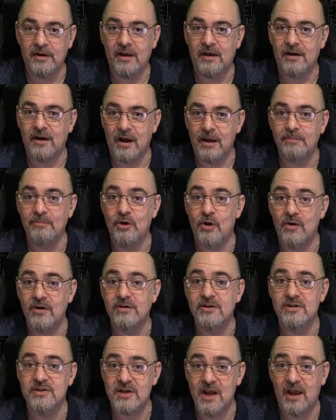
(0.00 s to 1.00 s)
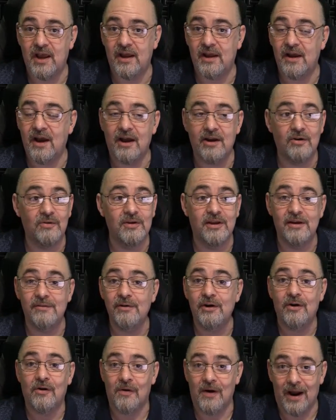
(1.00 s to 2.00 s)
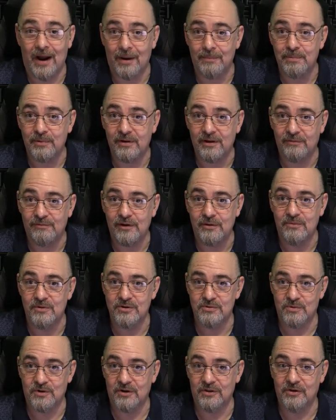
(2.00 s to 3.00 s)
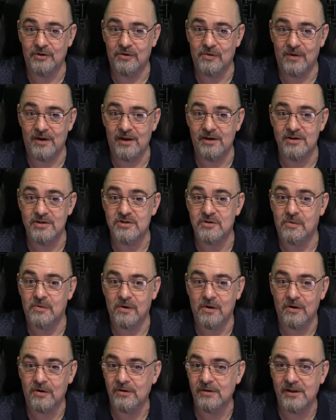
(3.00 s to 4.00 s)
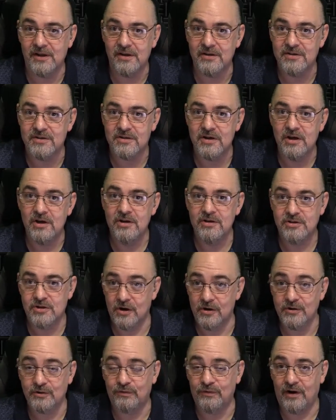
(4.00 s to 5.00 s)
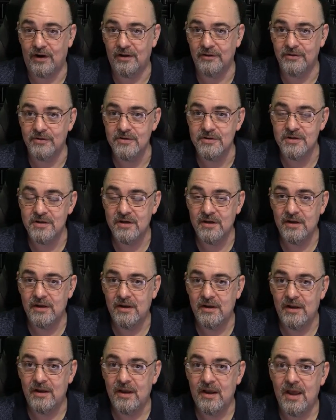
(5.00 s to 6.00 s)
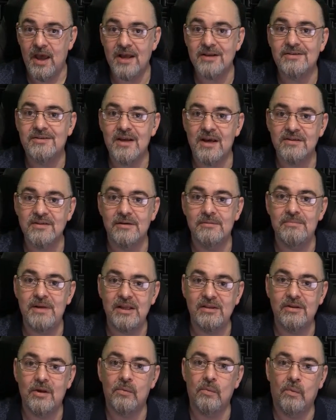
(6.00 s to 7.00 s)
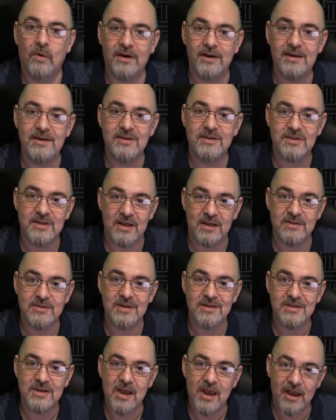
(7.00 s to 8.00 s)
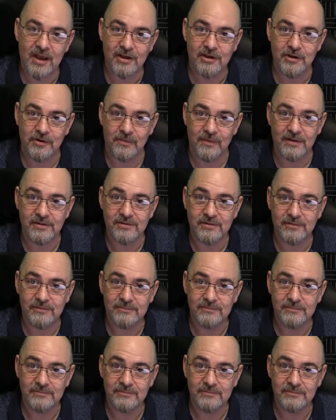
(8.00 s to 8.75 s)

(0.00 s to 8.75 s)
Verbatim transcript: And I'm going to say, I don't give a crap if he was one of the greatest or earliest church fathers. That doesn't mean that what he says is accurate.